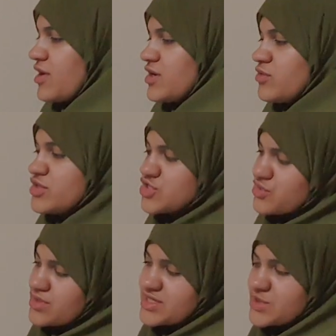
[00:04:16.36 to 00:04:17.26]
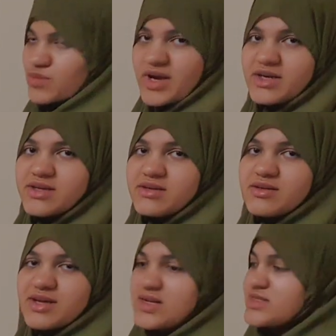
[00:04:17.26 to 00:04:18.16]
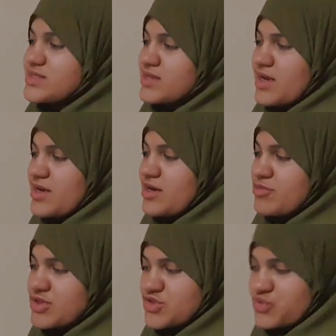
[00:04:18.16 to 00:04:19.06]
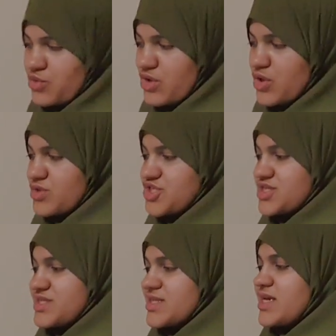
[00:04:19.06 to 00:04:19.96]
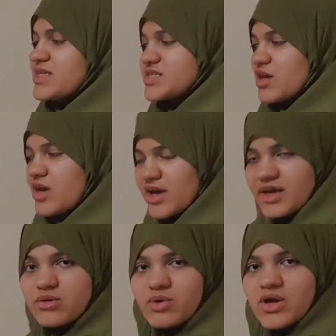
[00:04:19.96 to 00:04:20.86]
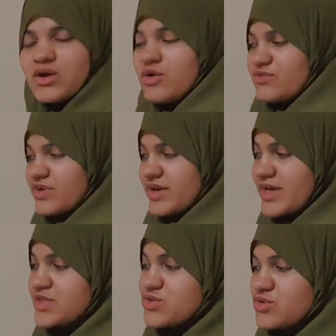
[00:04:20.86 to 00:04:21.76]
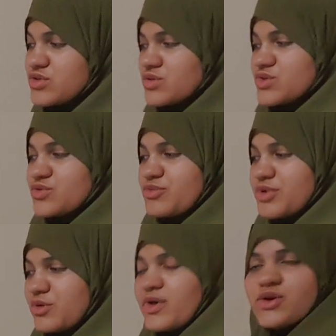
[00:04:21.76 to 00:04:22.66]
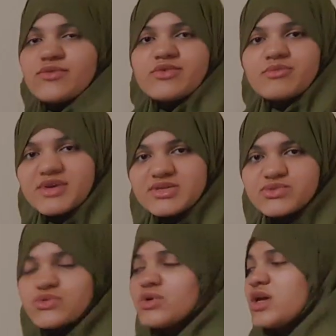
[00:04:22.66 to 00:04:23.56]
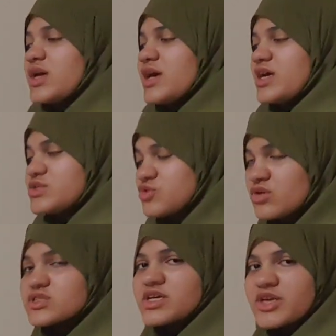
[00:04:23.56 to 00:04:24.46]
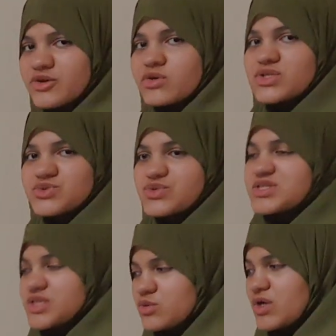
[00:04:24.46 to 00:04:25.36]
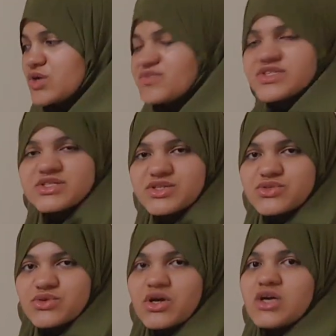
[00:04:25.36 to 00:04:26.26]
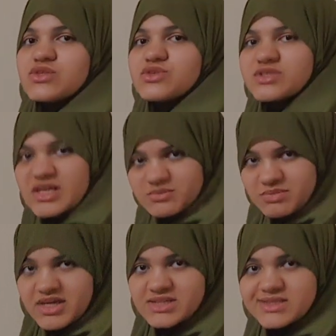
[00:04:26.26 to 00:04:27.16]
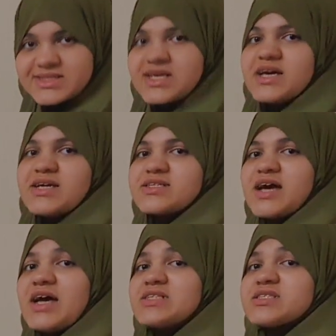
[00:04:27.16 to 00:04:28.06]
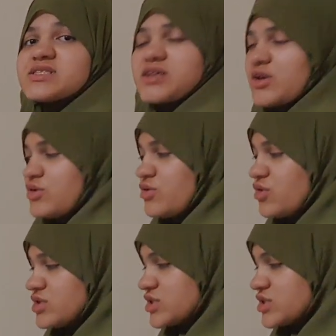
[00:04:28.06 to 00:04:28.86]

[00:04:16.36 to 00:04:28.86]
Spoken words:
in which row this one? It's in number 2, which says A1 over A2 is equal to B1 over B2 is not equal to C1 over C2. So that means it has no